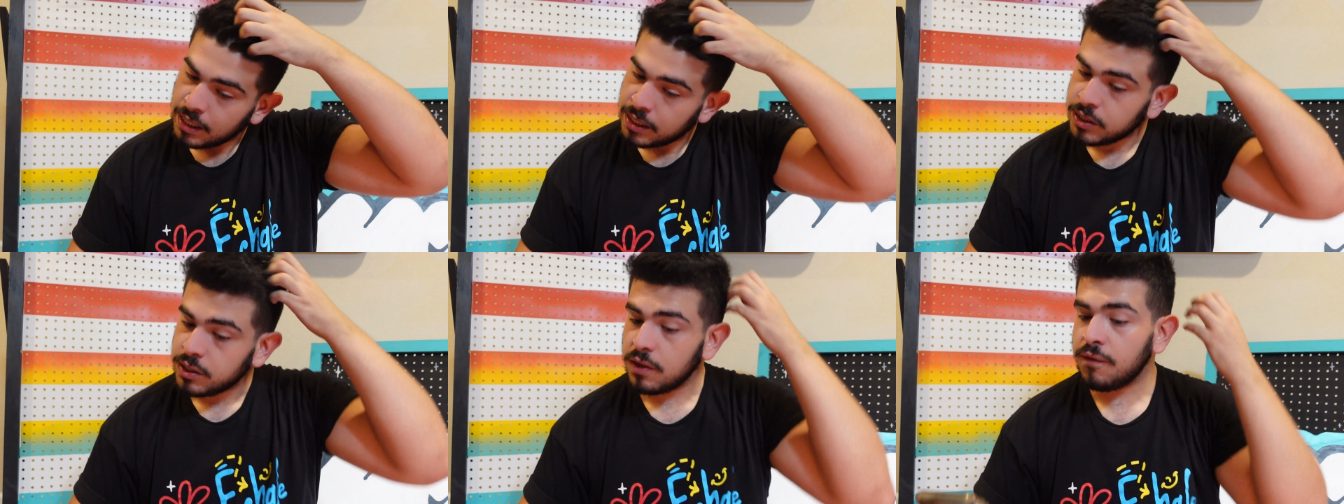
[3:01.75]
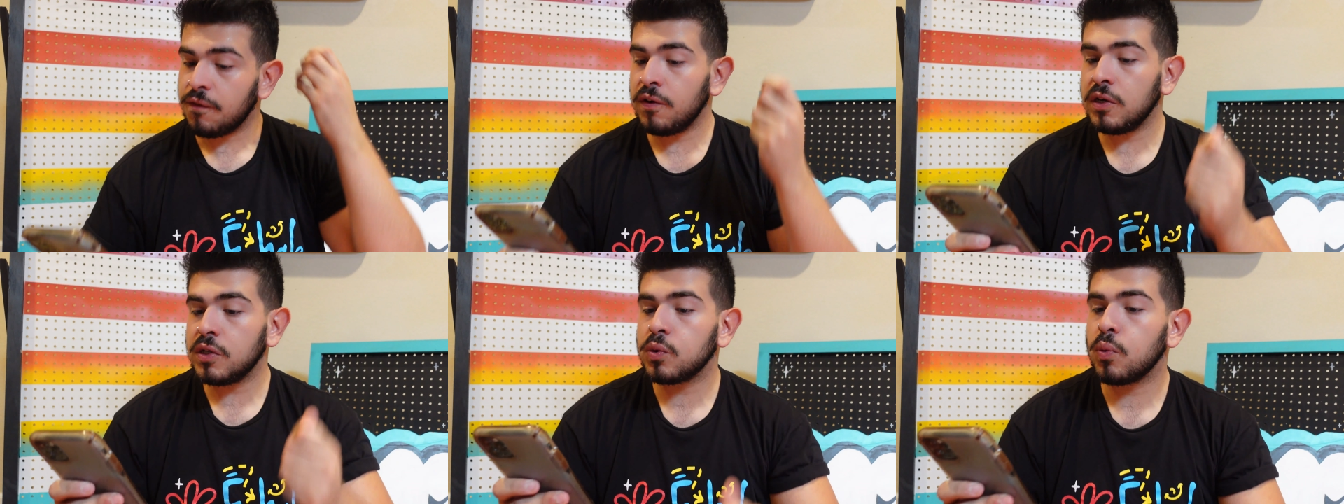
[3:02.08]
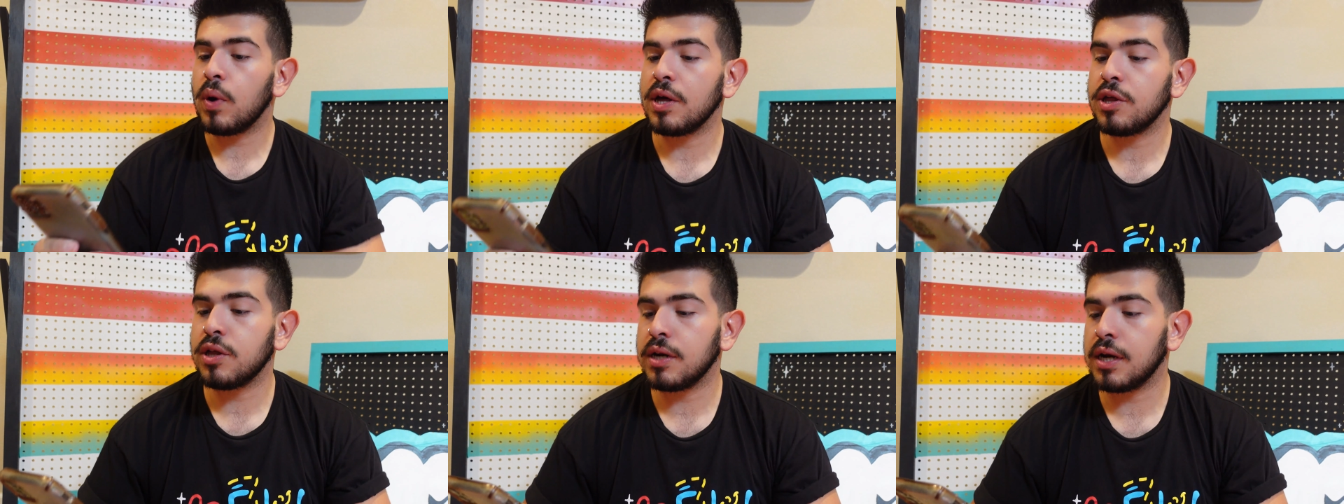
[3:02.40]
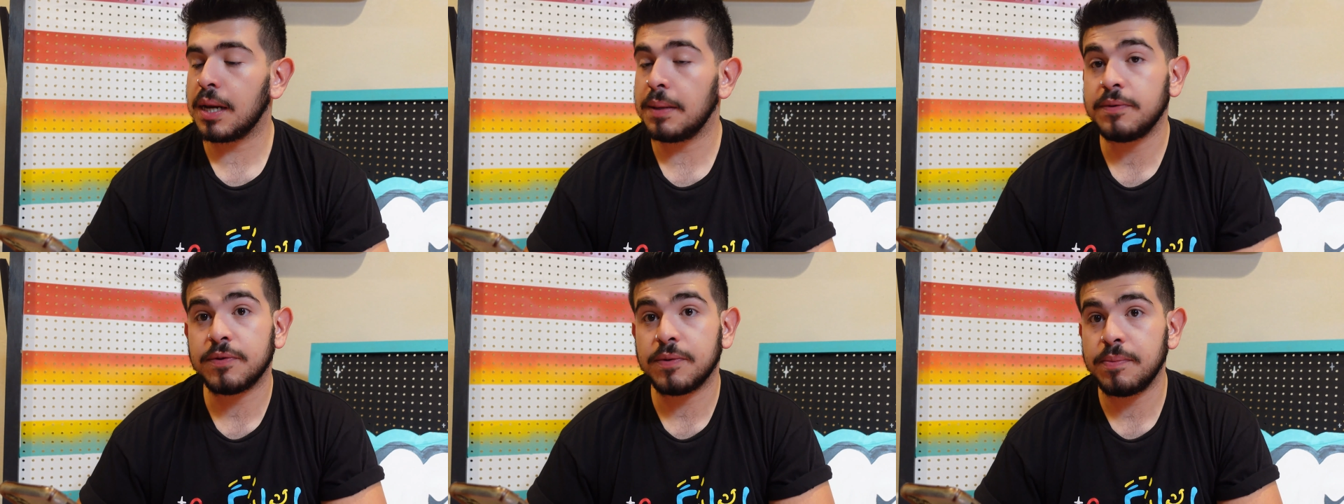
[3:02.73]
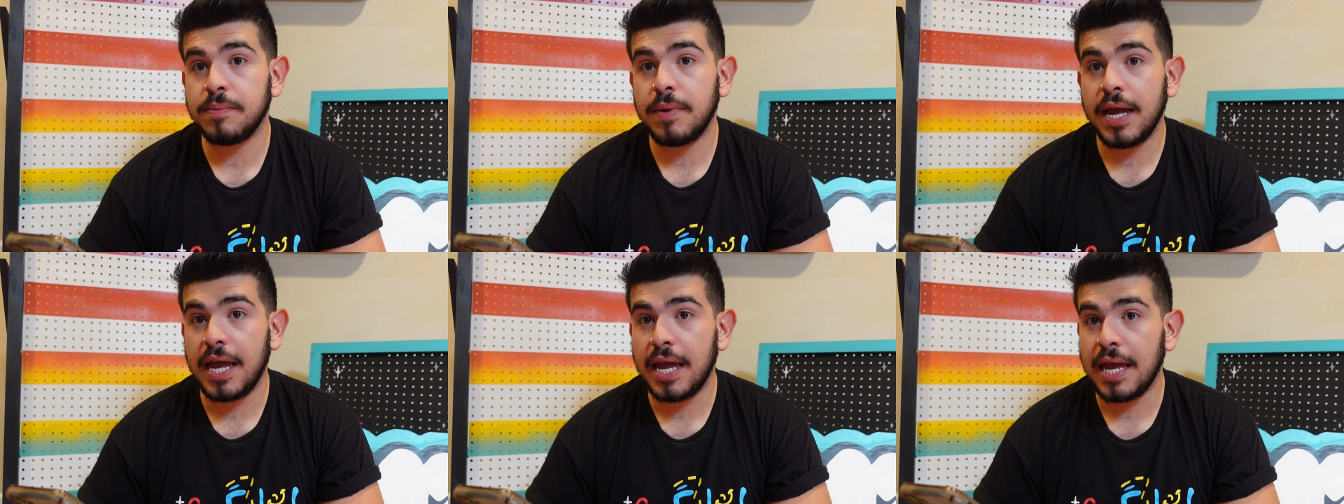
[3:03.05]
So the first question comes
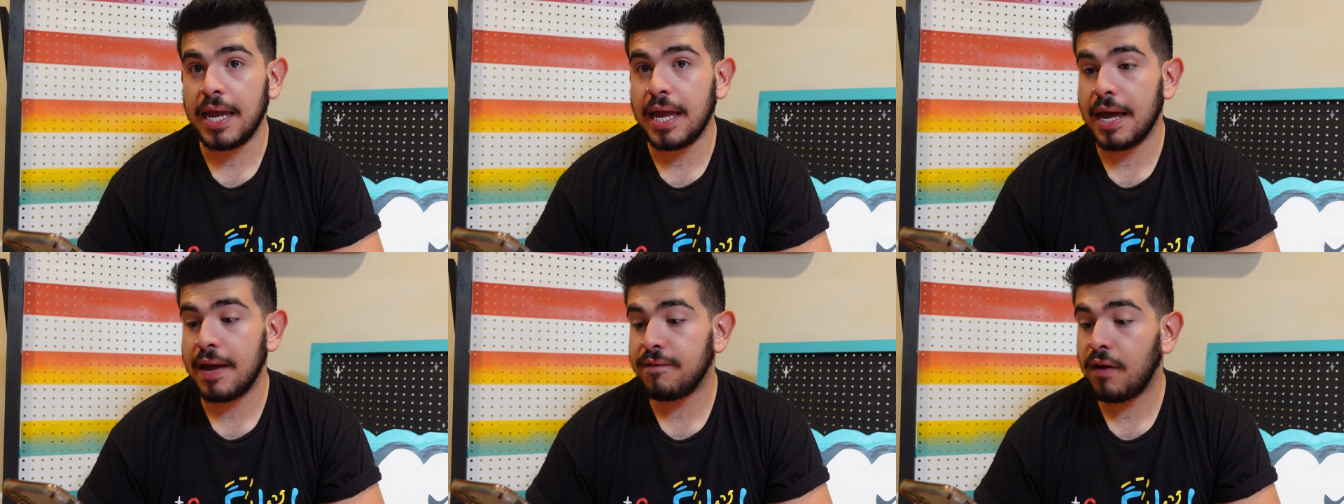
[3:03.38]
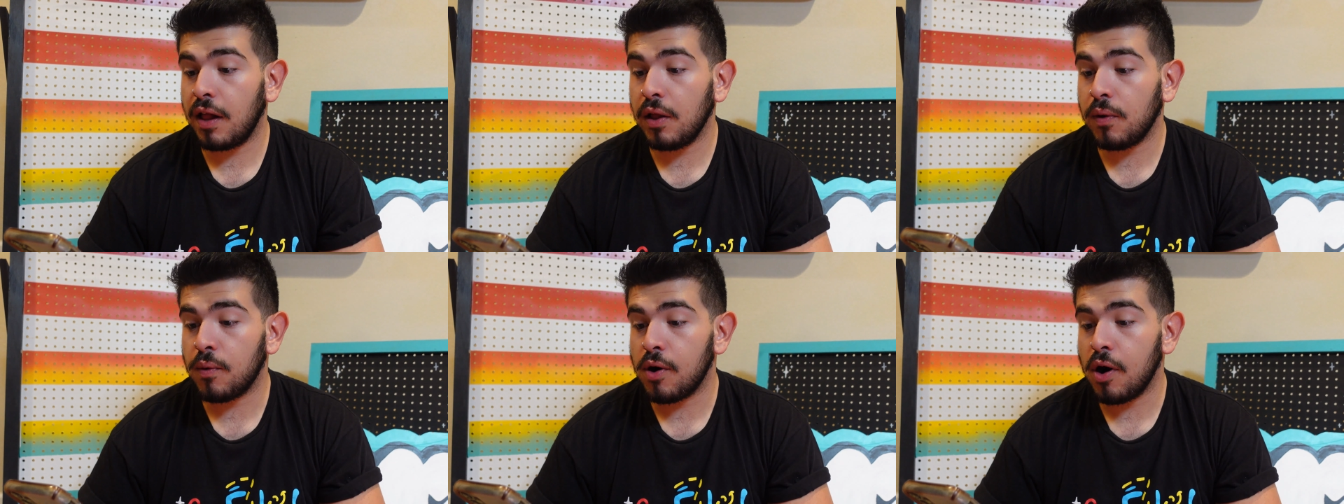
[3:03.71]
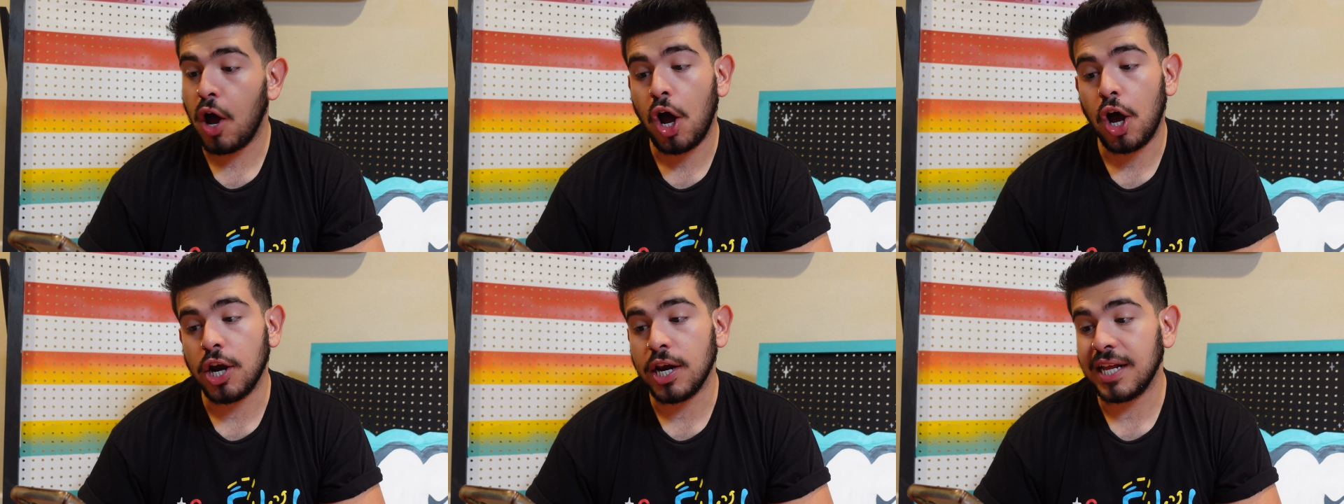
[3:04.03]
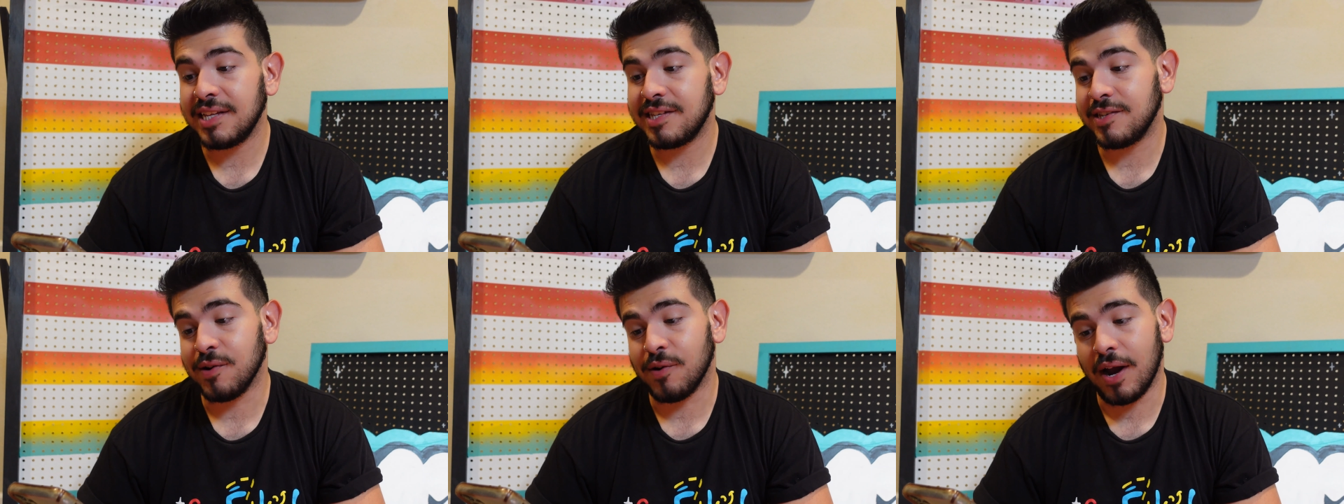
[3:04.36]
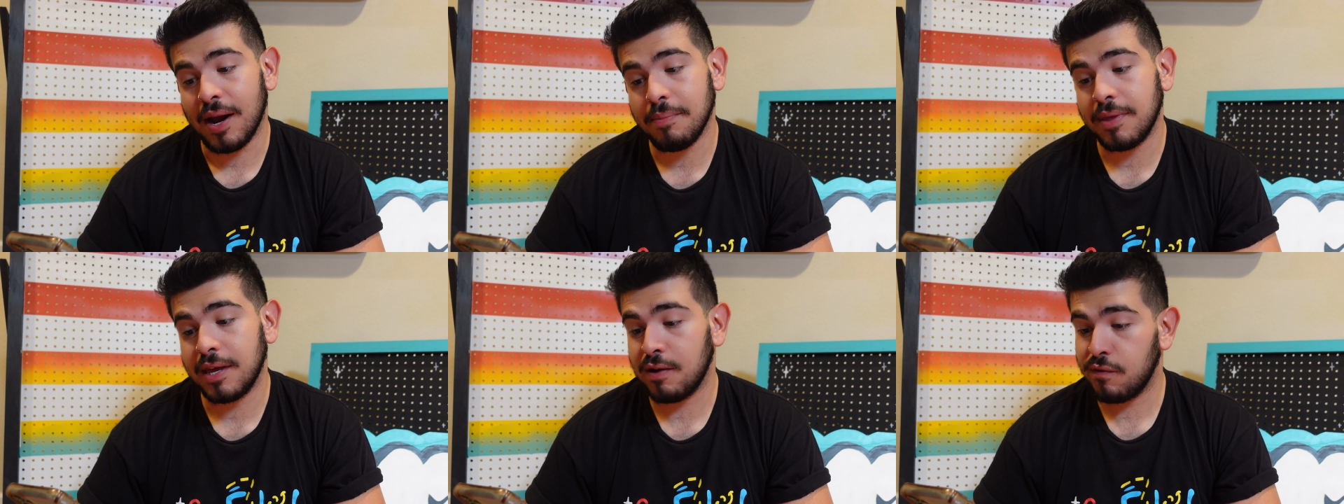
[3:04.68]
from a follower on
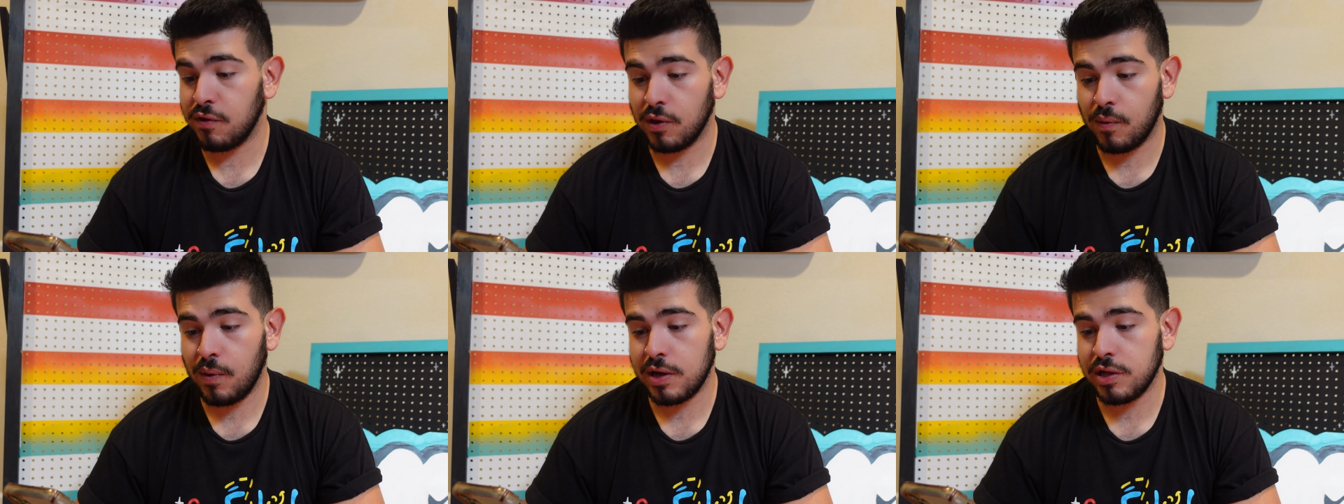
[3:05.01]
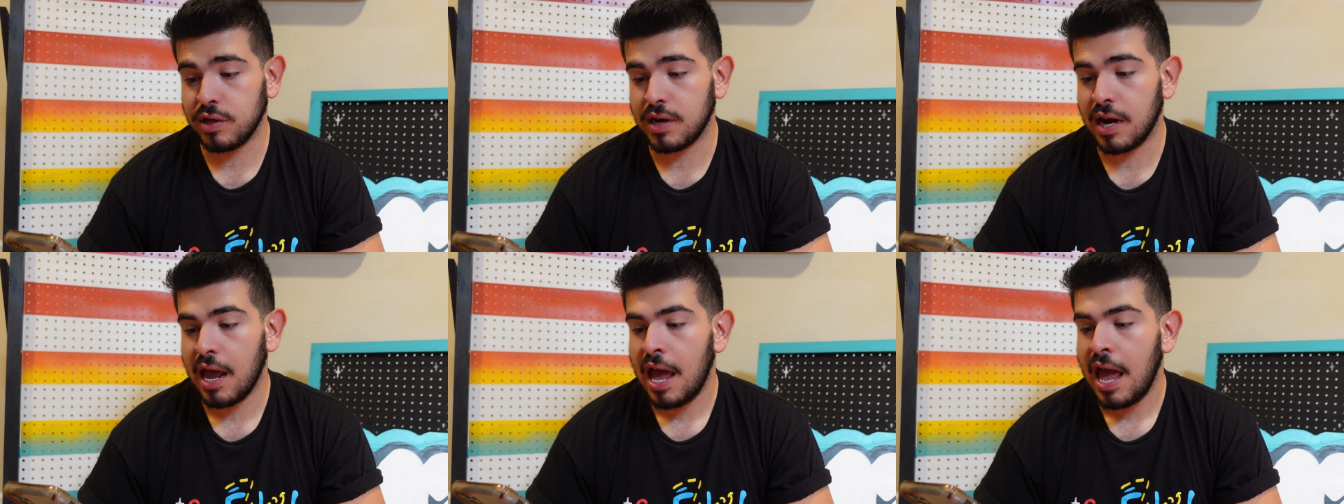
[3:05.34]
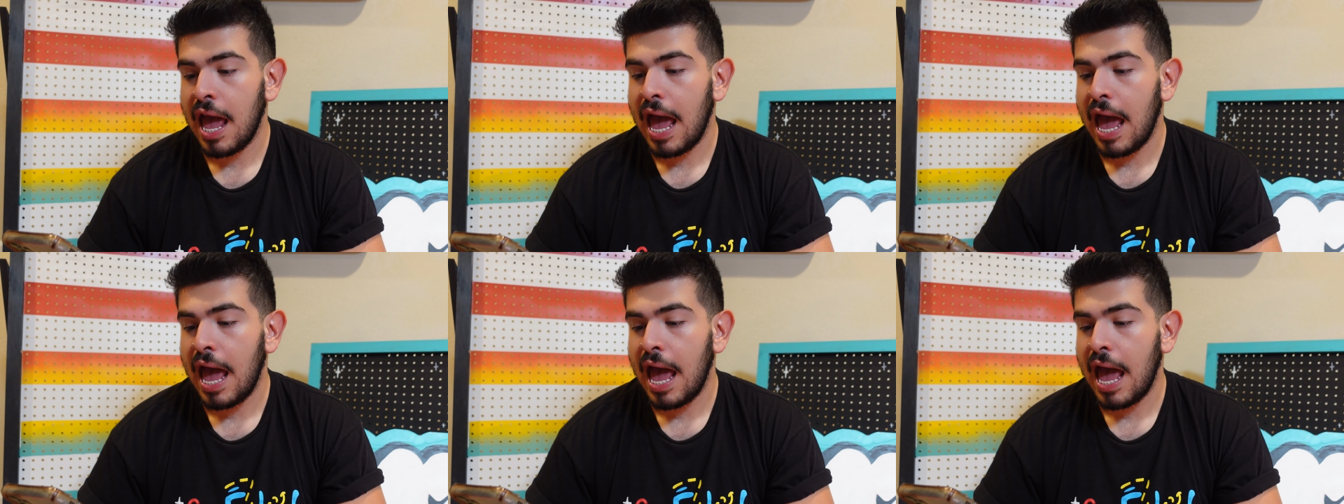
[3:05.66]
Instagram. Thank you for the question.